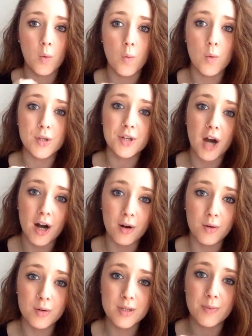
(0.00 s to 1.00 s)
which are
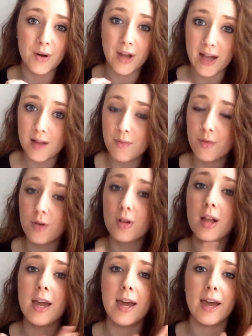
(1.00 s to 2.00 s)
always very
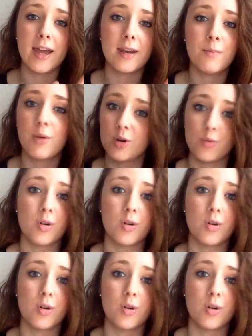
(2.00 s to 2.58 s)
helpful and very